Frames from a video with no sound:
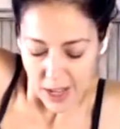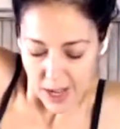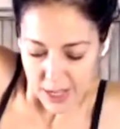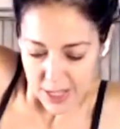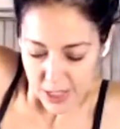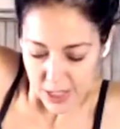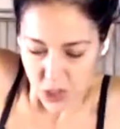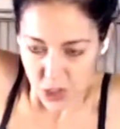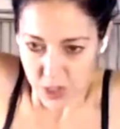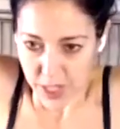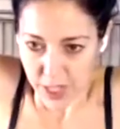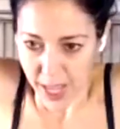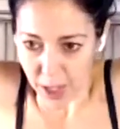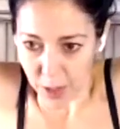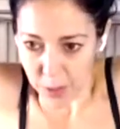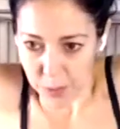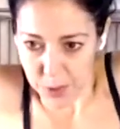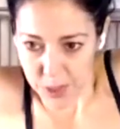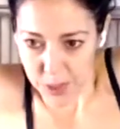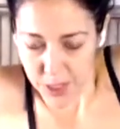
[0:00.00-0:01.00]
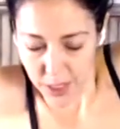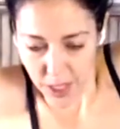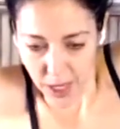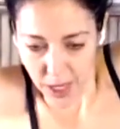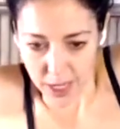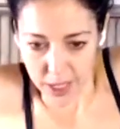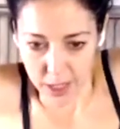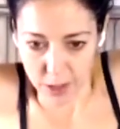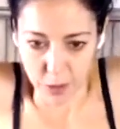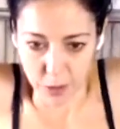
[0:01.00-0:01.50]
And it just helps to
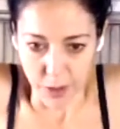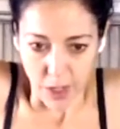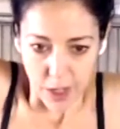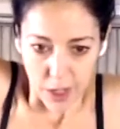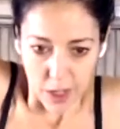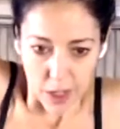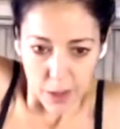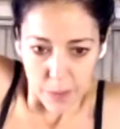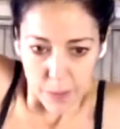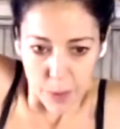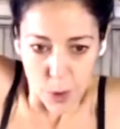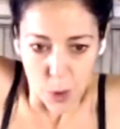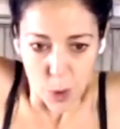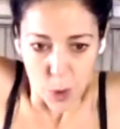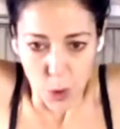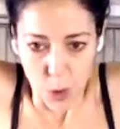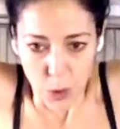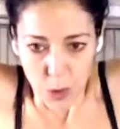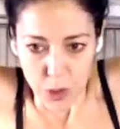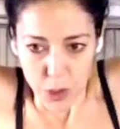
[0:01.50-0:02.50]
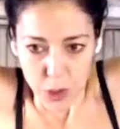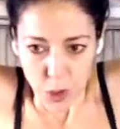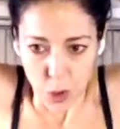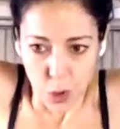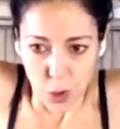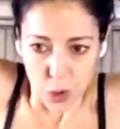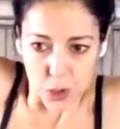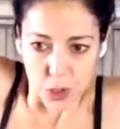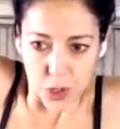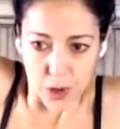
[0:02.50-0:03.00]
kind of pull the
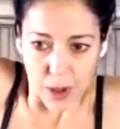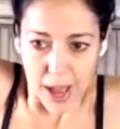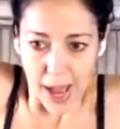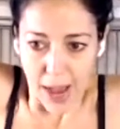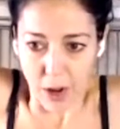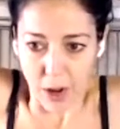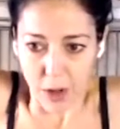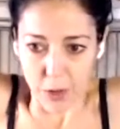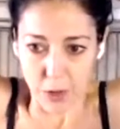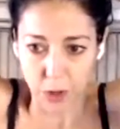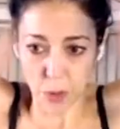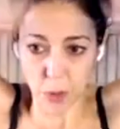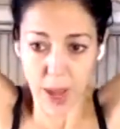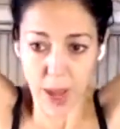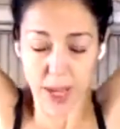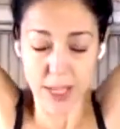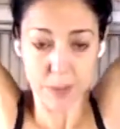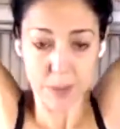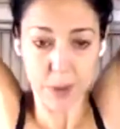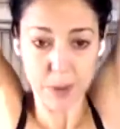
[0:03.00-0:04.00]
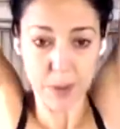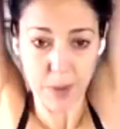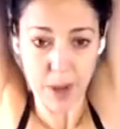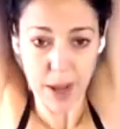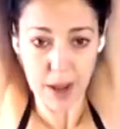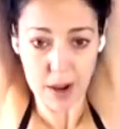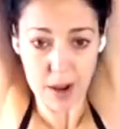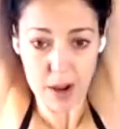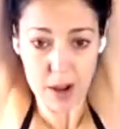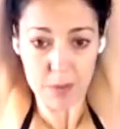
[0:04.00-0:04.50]
torso out of the waist, but
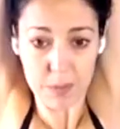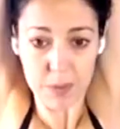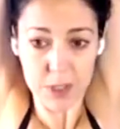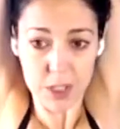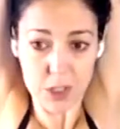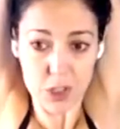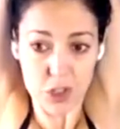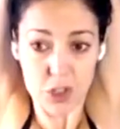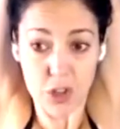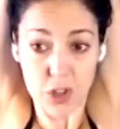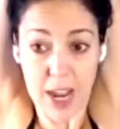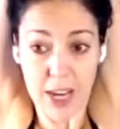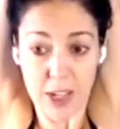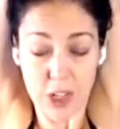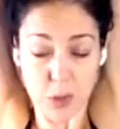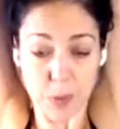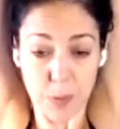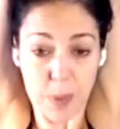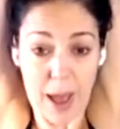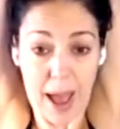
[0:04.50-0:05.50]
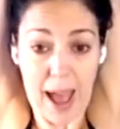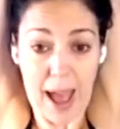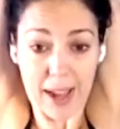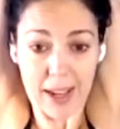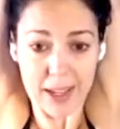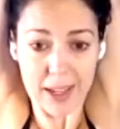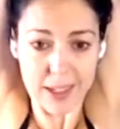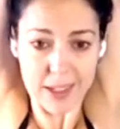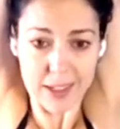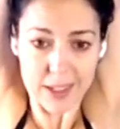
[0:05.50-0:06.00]
my arms are stretched
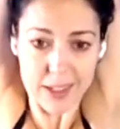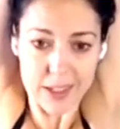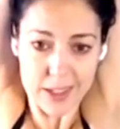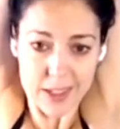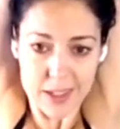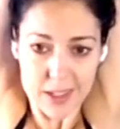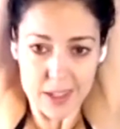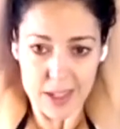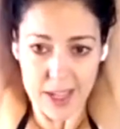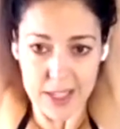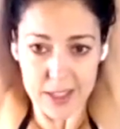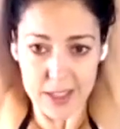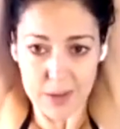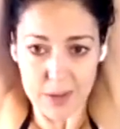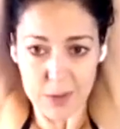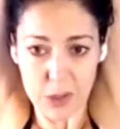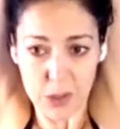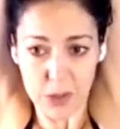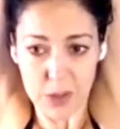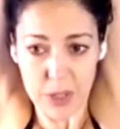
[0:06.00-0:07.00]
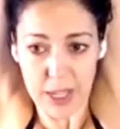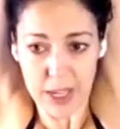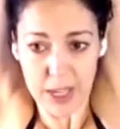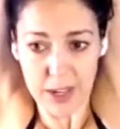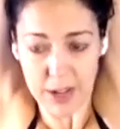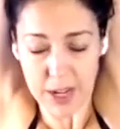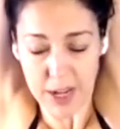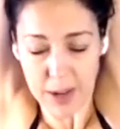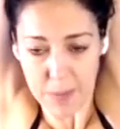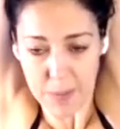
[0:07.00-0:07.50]
back as I'm doing
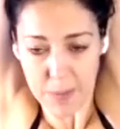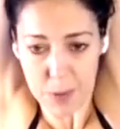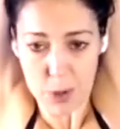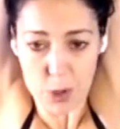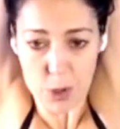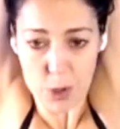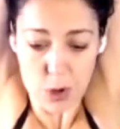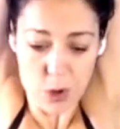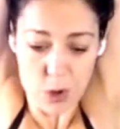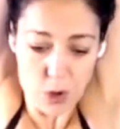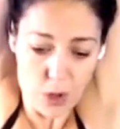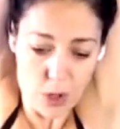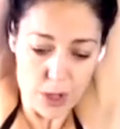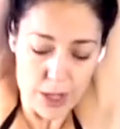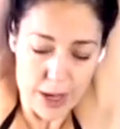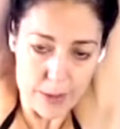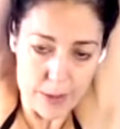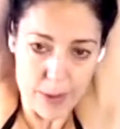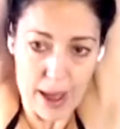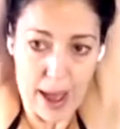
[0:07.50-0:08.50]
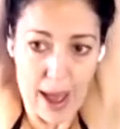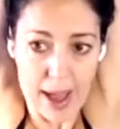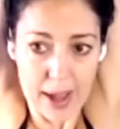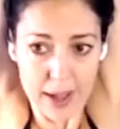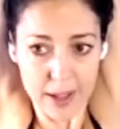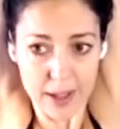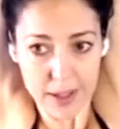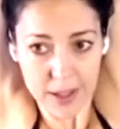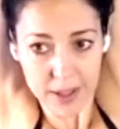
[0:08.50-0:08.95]
it, right? I'm pulling back.